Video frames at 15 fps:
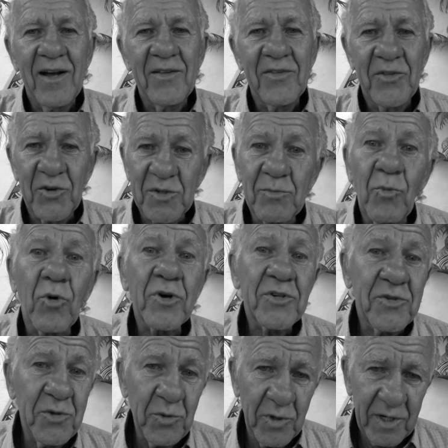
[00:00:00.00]
there's more
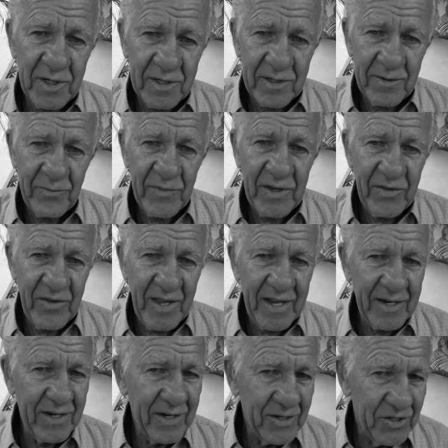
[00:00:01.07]
to it
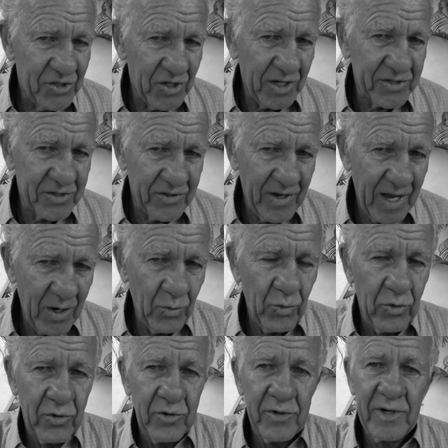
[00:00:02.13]
than just that
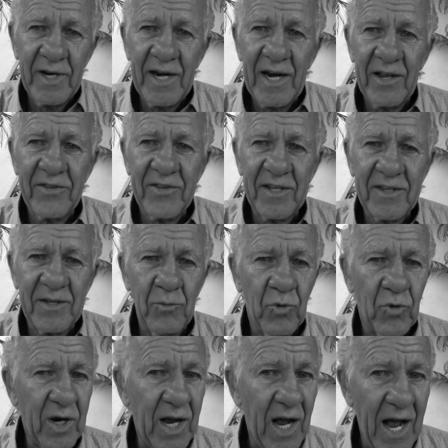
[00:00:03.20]
word. And I think the more
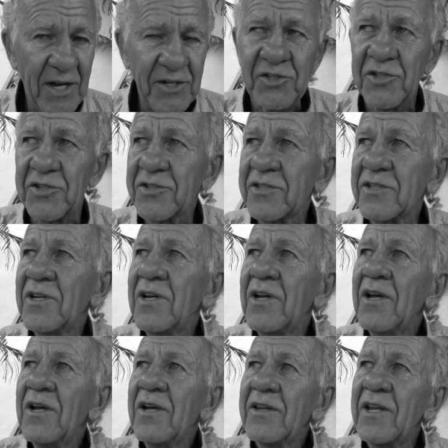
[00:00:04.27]
conscious
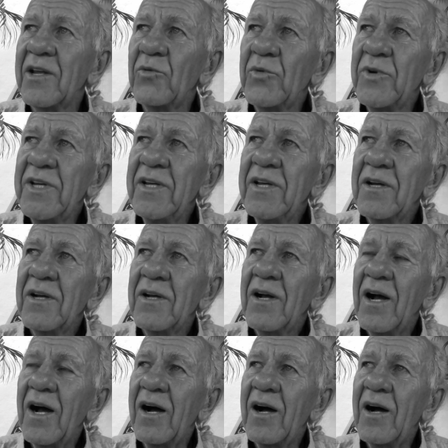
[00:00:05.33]
that we
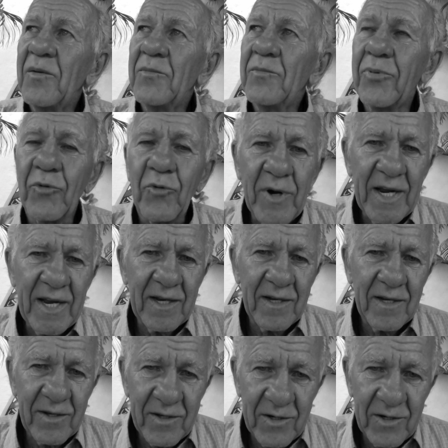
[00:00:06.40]
bring,